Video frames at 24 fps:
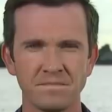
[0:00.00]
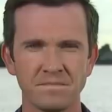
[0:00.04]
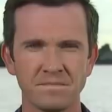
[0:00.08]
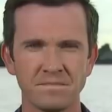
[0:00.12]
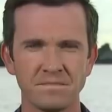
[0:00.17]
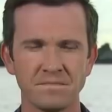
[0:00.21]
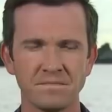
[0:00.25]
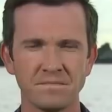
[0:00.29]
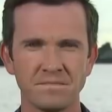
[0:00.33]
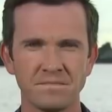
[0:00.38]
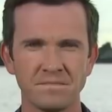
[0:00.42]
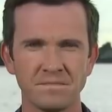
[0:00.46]

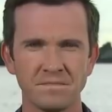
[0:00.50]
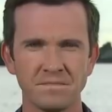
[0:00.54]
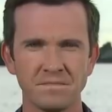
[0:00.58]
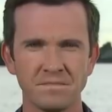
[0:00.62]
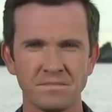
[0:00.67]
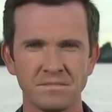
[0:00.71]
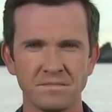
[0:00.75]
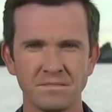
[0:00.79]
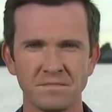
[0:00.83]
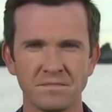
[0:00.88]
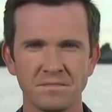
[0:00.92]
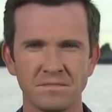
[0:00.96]

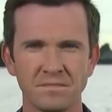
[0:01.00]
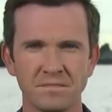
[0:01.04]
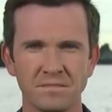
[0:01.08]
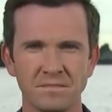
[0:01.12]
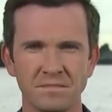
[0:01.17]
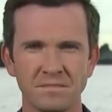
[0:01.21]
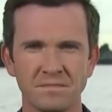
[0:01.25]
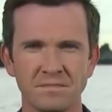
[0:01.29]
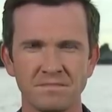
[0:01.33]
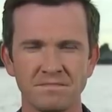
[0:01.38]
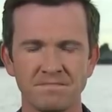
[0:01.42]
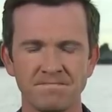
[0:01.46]

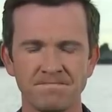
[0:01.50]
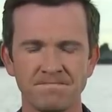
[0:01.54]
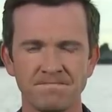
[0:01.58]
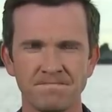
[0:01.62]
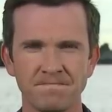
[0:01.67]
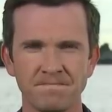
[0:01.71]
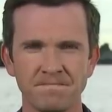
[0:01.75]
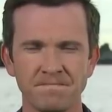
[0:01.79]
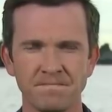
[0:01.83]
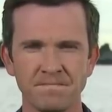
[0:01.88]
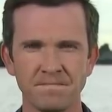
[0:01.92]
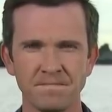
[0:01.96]

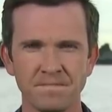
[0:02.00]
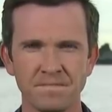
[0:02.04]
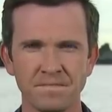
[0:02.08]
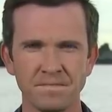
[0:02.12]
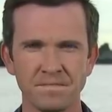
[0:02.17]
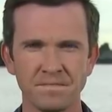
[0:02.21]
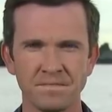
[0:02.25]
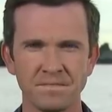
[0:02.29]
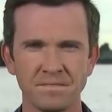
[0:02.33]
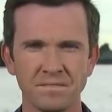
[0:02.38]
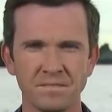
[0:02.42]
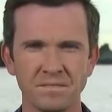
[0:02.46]

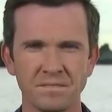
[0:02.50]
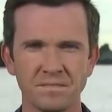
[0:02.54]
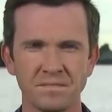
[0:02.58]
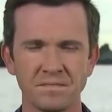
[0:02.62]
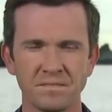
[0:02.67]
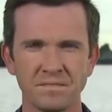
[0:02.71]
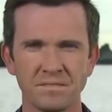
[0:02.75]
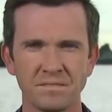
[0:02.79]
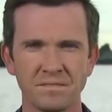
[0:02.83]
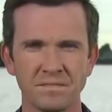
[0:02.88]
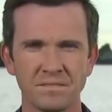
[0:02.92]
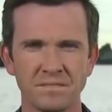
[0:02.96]

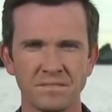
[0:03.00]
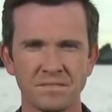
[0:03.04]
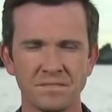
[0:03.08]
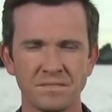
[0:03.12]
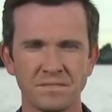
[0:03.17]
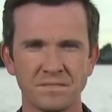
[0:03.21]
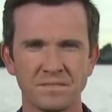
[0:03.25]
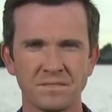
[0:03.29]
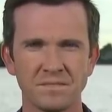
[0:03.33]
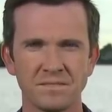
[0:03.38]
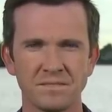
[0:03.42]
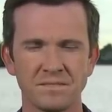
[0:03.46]

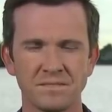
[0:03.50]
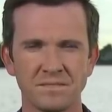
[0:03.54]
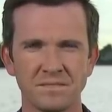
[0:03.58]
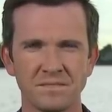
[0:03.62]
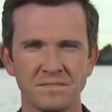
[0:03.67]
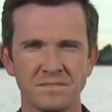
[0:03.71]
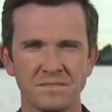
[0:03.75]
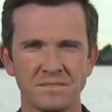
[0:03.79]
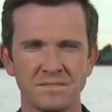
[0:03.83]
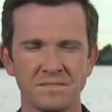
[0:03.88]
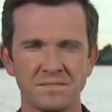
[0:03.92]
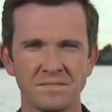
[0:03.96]

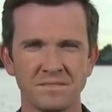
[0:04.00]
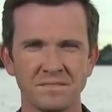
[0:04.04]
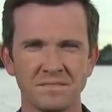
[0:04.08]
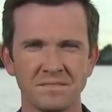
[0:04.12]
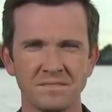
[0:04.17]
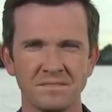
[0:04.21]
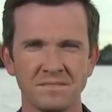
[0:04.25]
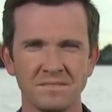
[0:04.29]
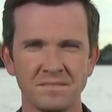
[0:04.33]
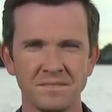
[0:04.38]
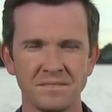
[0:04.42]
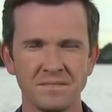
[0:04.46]

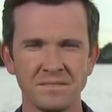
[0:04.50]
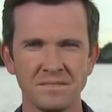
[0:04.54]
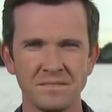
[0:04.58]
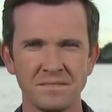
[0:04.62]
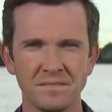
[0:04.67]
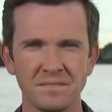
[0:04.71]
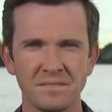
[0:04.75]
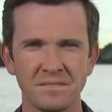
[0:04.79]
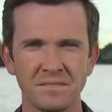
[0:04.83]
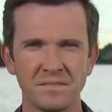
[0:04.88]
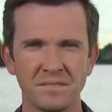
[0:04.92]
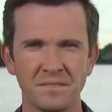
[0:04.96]

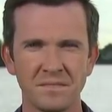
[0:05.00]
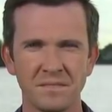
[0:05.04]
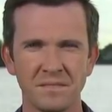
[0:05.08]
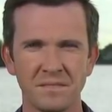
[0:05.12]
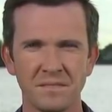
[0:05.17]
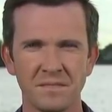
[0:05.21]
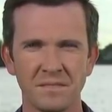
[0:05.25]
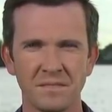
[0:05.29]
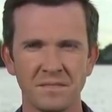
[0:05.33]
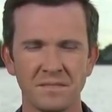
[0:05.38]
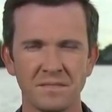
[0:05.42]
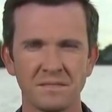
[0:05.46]

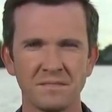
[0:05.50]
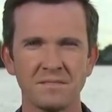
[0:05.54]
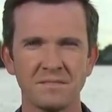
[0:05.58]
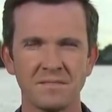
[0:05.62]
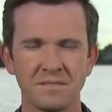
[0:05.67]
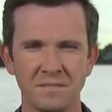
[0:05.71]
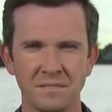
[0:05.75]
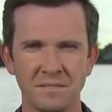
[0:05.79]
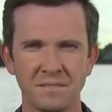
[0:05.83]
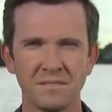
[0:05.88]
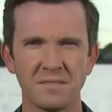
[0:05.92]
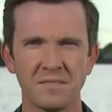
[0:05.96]

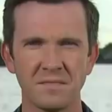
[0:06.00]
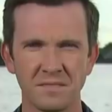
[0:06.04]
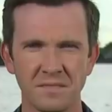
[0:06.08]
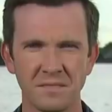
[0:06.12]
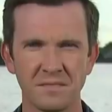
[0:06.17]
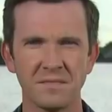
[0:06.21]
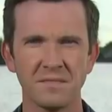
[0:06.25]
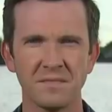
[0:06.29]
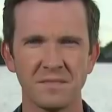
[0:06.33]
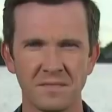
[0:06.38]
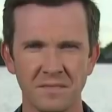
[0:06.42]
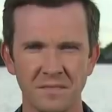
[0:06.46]

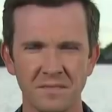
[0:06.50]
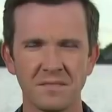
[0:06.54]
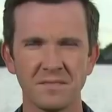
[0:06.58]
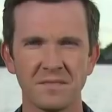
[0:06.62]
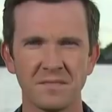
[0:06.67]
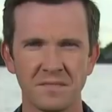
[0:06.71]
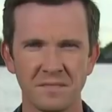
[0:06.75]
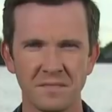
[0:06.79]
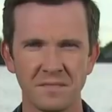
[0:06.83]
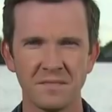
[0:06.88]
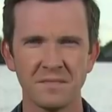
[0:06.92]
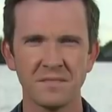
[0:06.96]

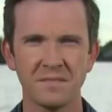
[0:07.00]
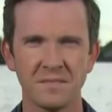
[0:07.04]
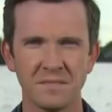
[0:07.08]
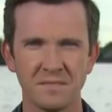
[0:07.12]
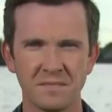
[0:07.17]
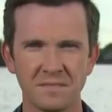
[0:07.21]
This person isn't speaking.